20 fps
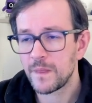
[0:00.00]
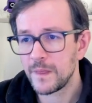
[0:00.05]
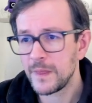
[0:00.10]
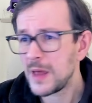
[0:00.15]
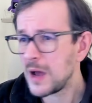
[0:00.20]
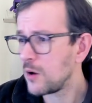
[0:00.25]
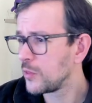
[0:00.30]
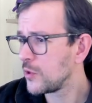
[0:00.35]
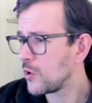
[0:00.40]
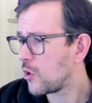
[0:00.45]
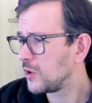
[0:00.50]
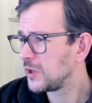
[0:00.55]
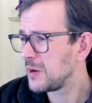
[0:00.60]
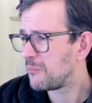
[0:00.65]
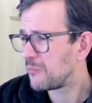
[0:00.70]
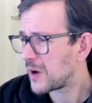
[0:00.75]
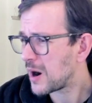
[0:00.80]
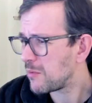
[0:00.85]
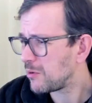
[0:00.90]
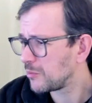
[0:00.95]
Now, the
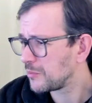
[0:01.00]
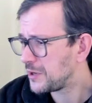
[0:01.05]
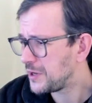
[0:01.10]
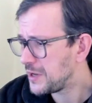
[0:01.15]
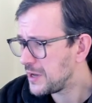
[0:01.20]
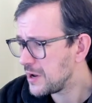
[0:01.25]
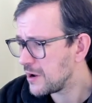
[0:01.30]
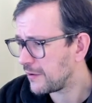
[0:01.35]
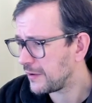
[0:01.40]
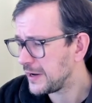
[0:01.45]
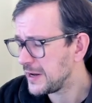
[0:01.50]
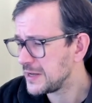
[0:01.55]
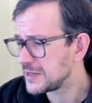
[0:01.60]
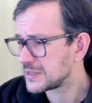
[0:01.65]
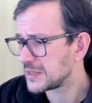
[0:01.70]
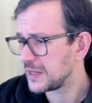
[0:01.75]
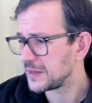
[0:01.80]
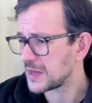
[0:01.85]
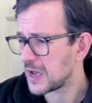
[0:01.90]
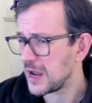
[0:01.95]
only problem here
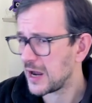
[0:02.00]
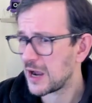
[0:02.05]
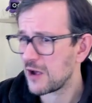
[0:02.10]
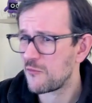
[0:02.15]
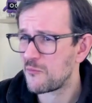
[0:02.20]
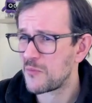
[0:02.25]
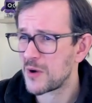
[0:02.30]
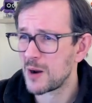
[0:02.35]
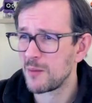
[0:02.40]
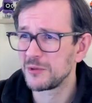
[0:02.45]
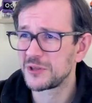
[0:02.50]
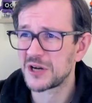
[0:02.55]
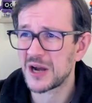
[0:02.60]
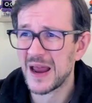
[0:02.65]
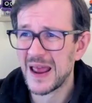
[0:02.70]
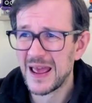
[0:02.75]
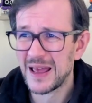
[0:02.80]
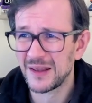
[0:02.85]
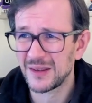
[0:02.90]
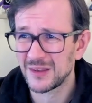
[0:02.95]
is that I have
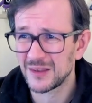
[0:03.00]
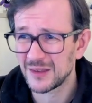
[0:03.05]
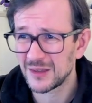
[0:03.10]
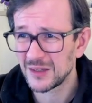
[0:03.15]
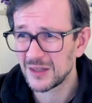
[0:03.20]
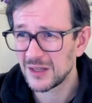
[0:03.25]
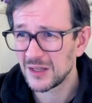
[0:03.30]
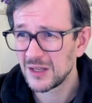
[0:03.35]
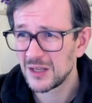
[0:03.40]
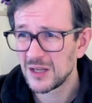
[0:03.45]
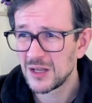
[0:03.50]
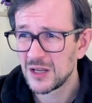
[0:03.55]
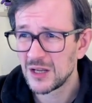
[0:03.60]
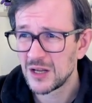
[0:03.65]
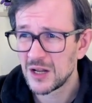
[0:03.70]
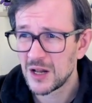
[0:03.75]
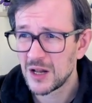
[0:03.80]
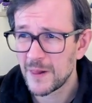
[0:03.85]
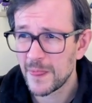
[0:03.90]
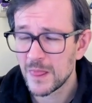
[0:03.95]
parameter n.
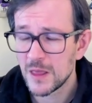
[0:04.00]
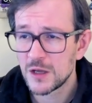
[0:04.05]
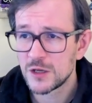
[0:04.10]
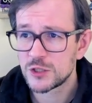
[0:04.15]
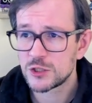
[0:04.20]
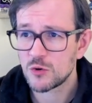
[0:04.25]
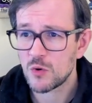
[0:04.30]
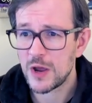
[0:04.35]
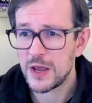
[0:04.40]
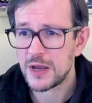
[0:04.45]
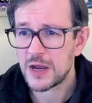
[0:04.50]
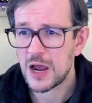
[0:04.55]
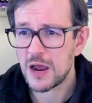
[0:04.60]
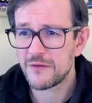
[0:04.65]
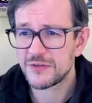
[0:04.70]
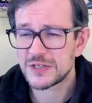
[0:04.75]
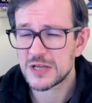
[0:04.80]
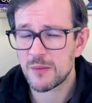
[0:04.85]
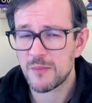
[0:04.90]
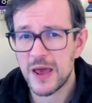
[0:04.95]
So I
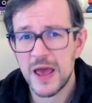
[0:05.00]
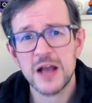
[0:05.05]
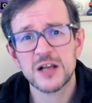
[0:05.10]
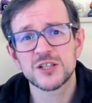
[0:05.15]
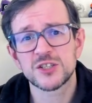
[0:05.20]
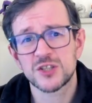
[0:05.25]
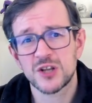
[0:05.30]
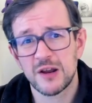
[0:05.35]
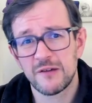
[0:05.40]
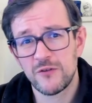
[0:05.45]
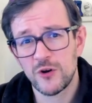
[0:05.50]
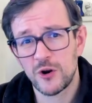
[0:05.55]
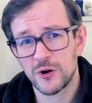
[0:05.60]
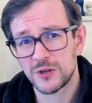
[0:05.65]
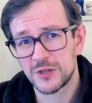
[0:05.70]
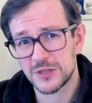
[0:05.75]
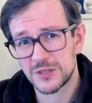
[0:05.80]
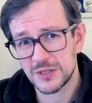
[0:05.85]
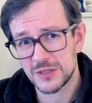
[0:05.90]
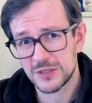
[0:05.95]
have some extra
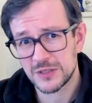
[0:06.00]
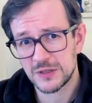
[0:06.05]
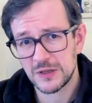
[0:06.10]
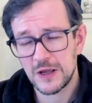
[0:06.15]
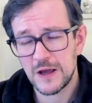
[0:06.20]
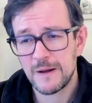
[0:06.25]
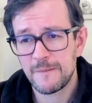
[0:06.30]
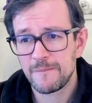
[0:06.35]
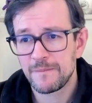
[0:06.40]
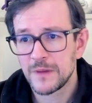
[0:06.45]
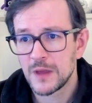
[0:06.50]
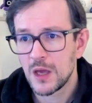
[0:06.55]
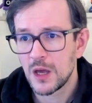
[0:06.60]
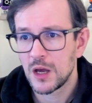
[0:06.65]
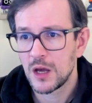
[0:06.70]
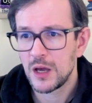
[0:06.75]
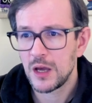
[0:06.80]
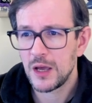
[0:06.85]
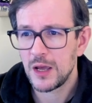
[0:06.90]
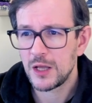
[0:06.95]
vertices, yeah?
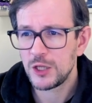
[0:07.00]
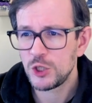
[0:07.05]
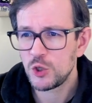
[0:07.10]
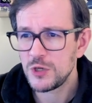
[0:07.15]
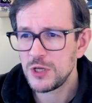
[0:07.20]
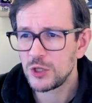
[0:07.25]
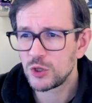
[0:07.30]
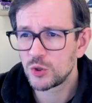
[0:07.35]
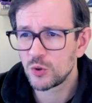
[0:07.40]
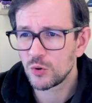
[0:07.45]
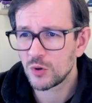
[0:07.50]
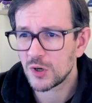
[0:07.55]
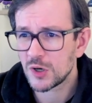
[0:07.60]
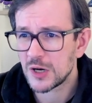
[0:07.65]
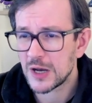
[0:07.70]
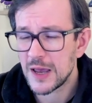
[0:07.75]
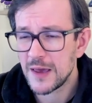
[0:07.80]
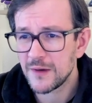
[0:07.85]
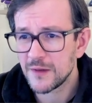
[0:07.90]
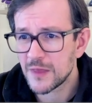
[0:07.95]
And you need to
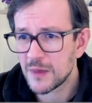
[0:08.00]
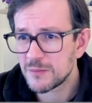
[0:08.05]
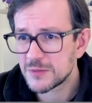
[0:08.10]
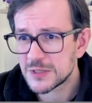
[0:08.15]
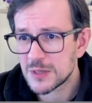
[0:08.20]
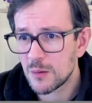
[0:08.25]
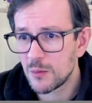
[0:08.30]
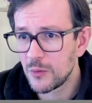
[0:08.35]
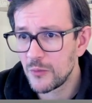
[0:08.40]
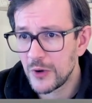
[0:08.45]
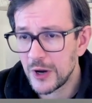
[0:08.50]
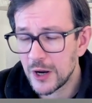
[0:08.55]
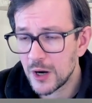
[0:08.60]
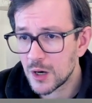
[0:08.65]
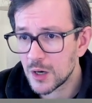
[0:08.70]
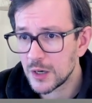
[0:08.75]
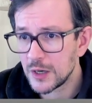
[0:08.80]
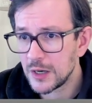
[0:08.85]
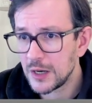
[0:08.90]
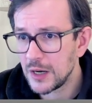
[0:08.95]
hang them
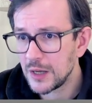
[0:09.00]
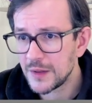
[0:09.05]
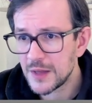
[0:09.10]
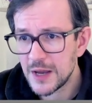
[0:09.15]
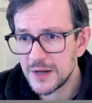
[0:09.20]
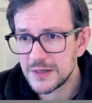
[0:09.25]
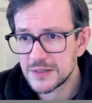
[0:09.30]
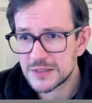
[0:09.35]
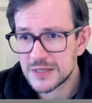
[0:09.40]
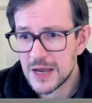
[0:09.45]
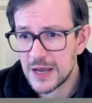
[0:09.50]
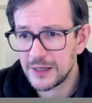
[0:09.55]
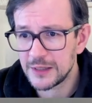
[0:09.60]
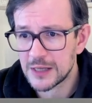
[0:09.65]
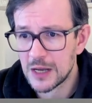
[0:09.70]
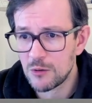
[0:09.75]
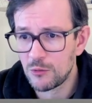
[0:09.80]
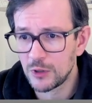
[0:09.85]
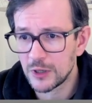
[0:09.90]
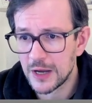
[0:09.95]
somewhere. And I decided
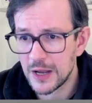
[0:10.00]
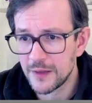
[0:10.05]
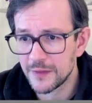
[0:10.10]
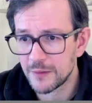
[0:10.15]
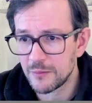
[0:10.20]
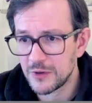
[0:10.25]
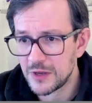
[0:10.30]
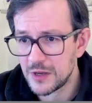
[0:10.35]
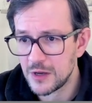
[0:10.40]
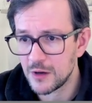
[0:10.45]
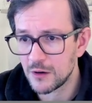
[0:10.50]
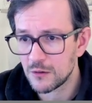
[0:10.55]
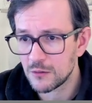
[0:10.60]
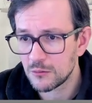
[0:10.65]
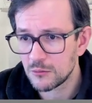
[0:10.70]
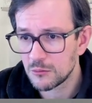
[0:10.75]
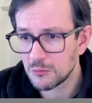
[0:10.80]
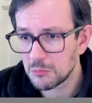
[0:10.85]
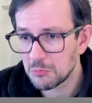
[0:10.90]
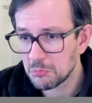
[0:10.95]
I will hang them here.